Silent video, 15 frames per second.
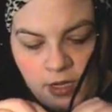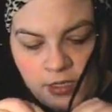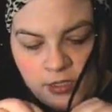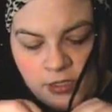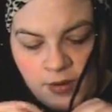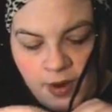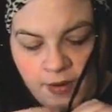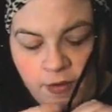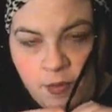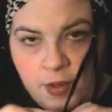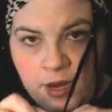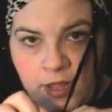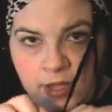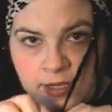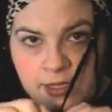So
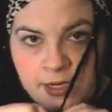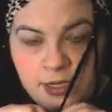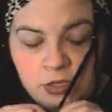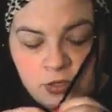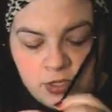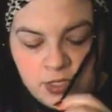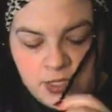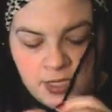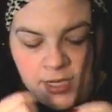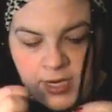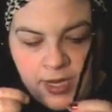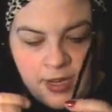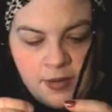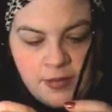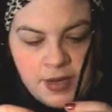everybody that's
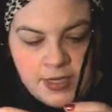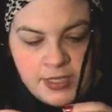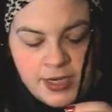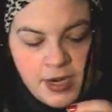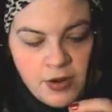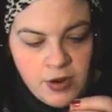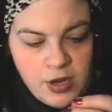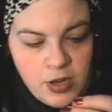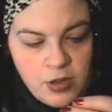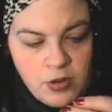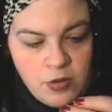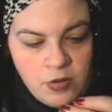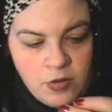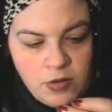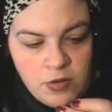interested in my
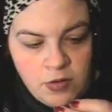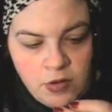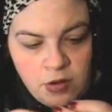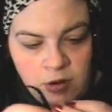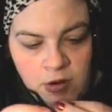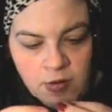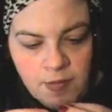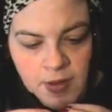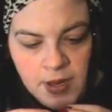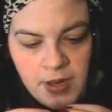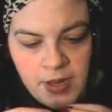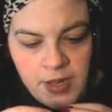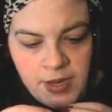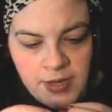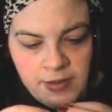tarot or
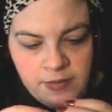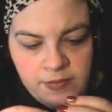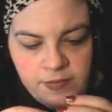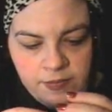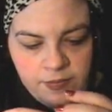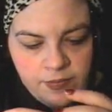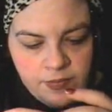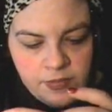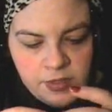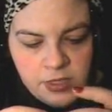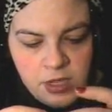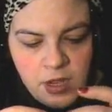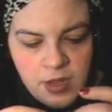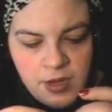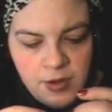my
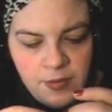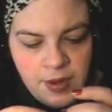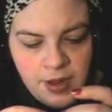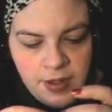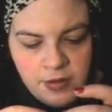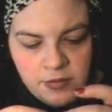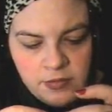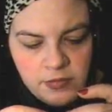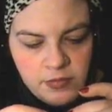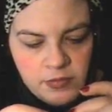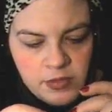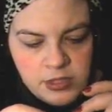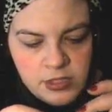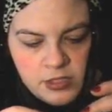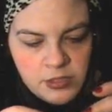talking about
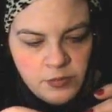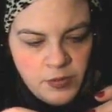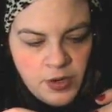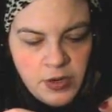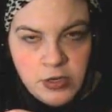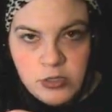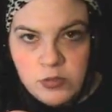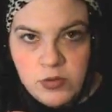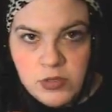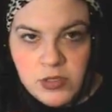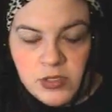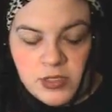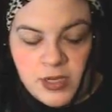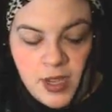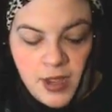spiritual
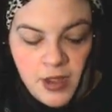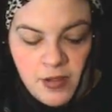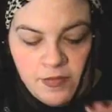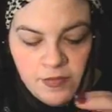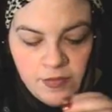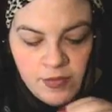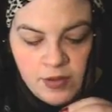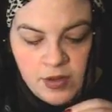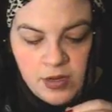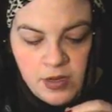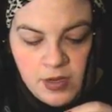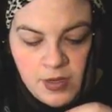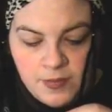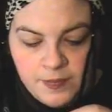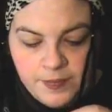stuff,
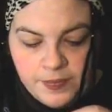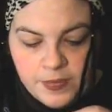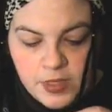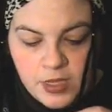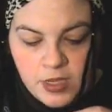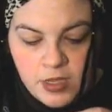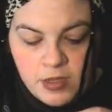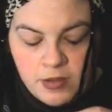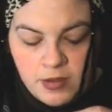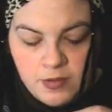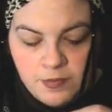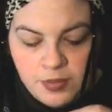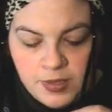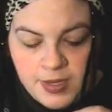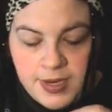
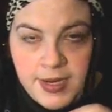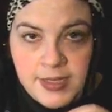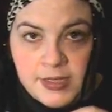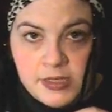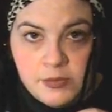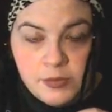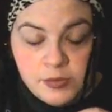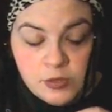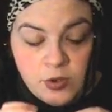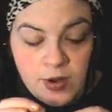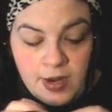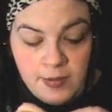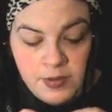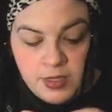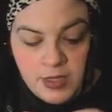please
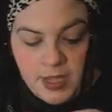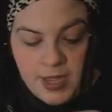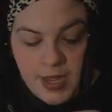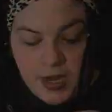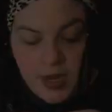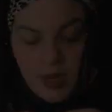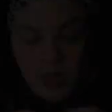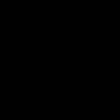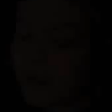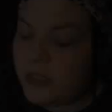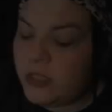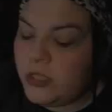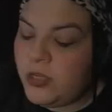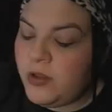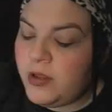subscribe to that
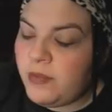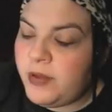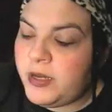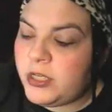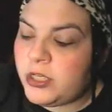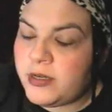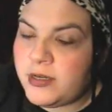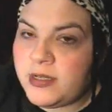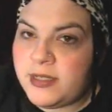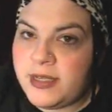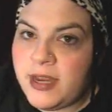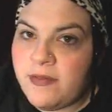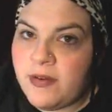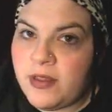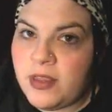so you can be sure to
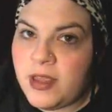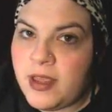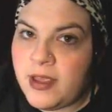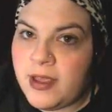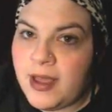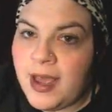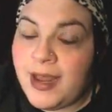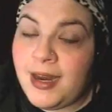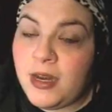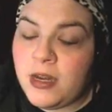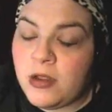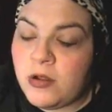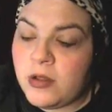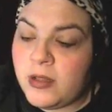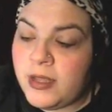see everything. I need to
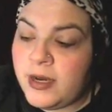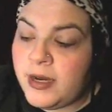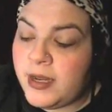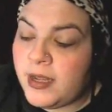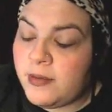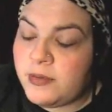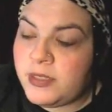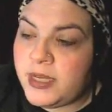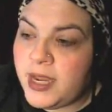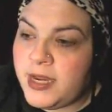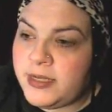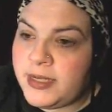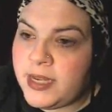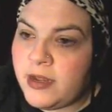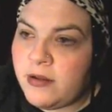go clean it up and
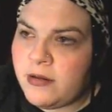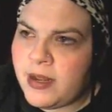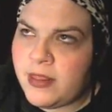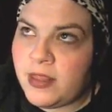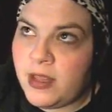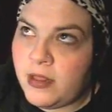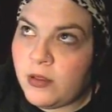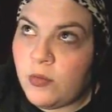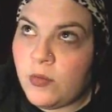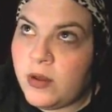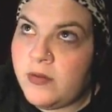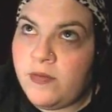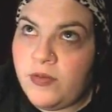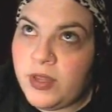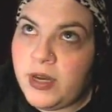take down, I think, the
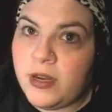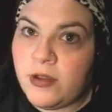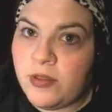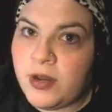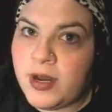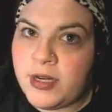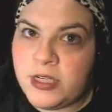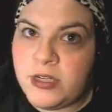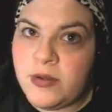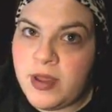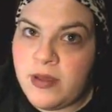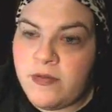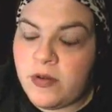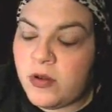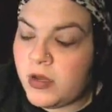one video that I do
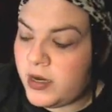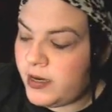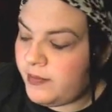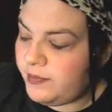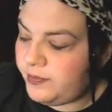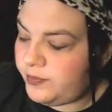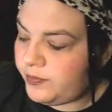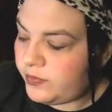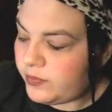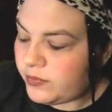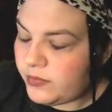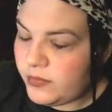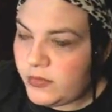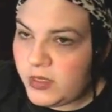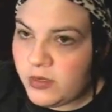have on it,
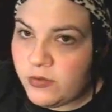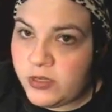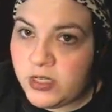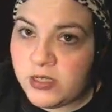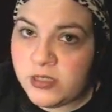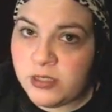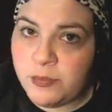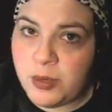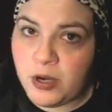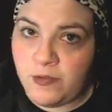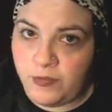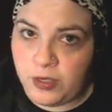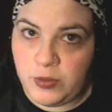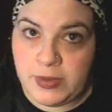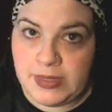which is
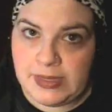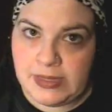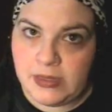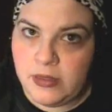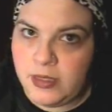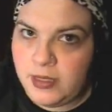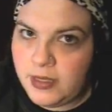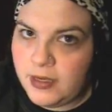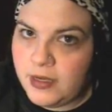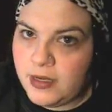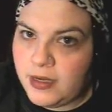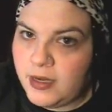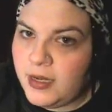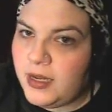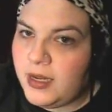superfluous
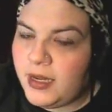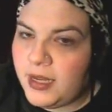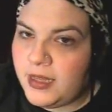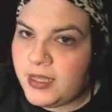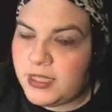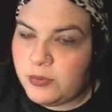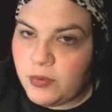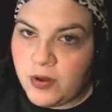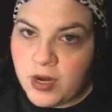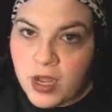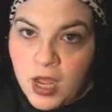at this point.